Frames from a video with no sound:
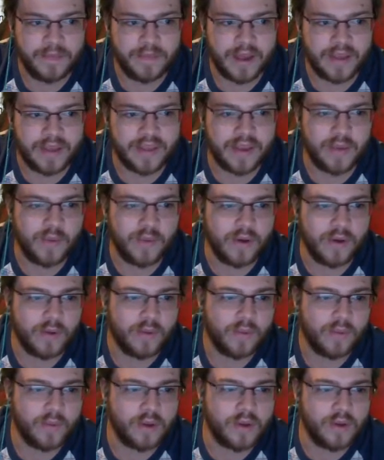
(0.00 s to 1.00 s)
I think it will.
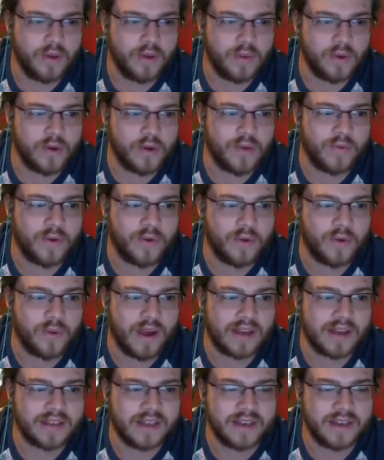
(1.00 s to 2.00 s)
We'll go for a
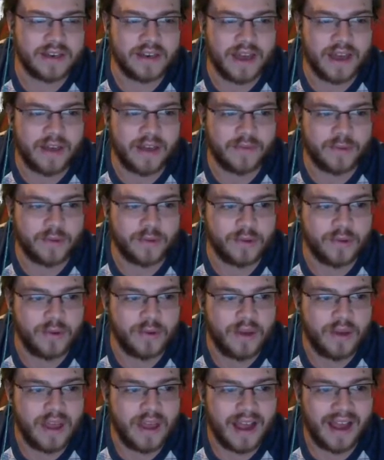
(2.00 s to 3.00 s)
Rock Slide and an After You.
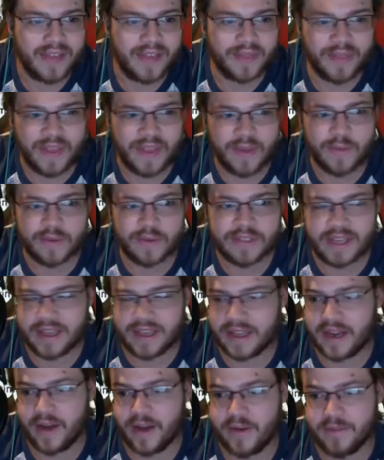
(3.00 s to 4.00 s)
I think we'll
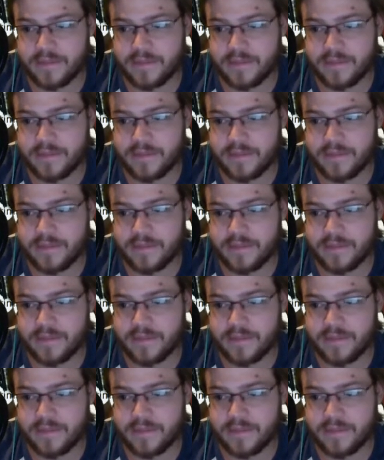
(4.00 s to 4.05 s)
take it out.